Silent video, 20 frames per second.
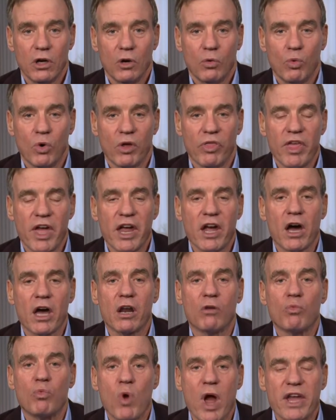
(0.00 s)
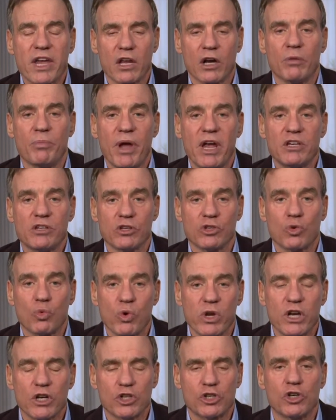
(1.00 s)
where they, on a regular basis,
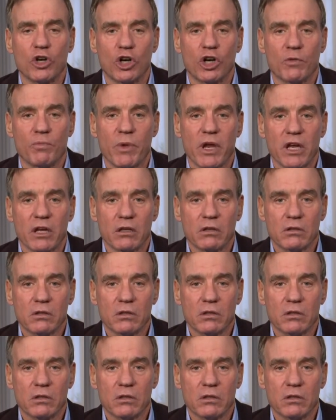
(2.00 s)
reassured me